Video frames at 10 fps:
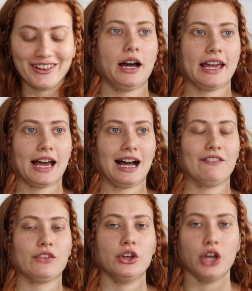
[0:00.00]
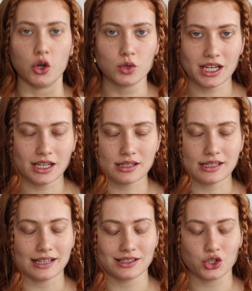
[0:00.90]
I have noticed
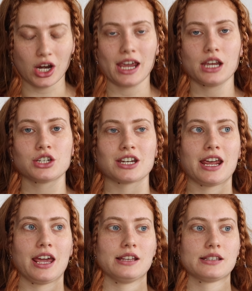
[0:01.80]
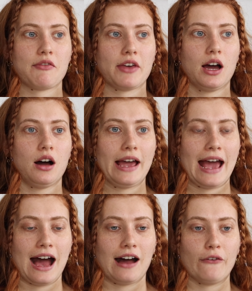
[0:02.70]
as a change is that I
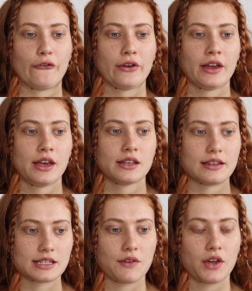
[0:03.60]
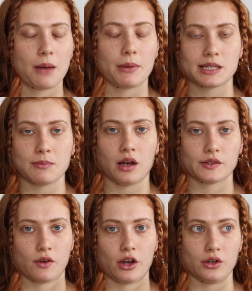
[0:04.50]
have, since giving up my
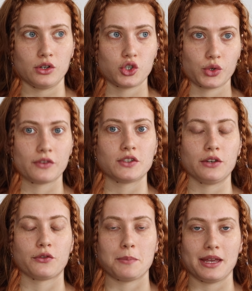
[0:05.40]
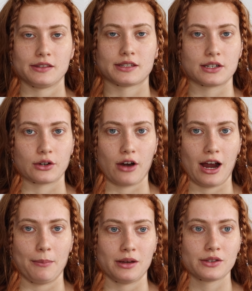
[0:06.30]
smartphone, drifted from
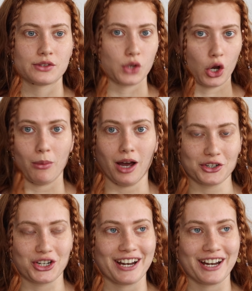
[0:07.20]
Instagram so much.